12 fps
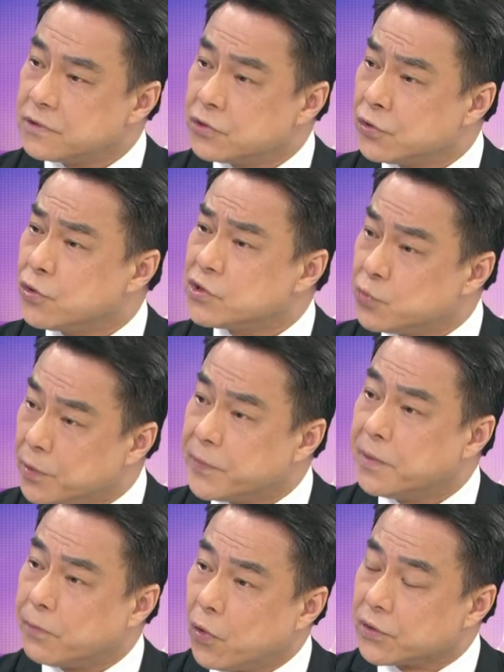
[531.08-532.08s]
So those would
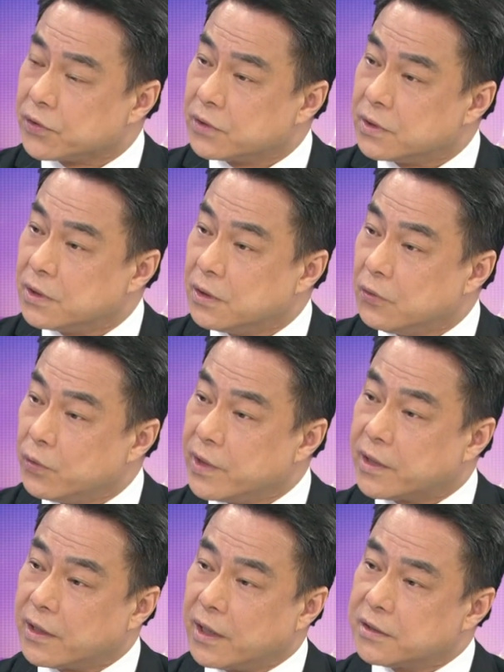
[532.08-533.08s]
be important. Yes.
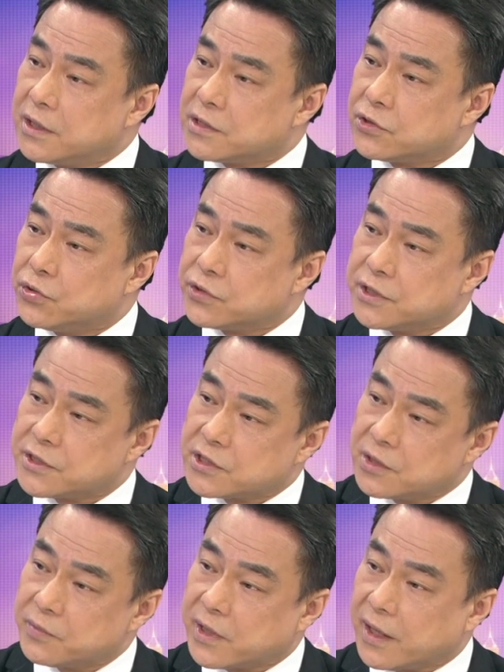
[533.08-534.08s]
We can these two
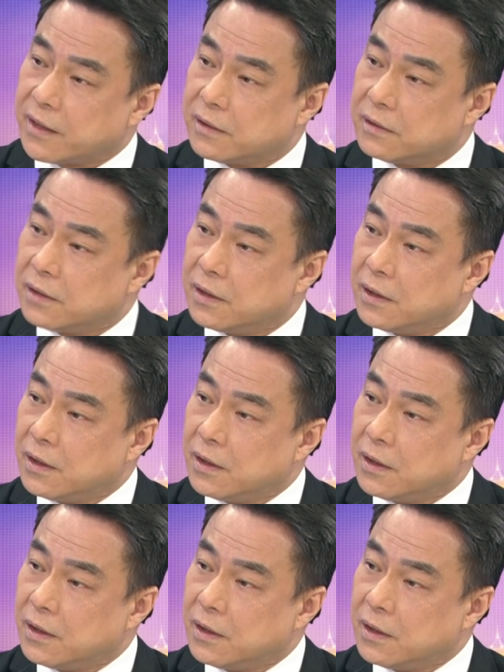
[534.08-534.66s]
systems can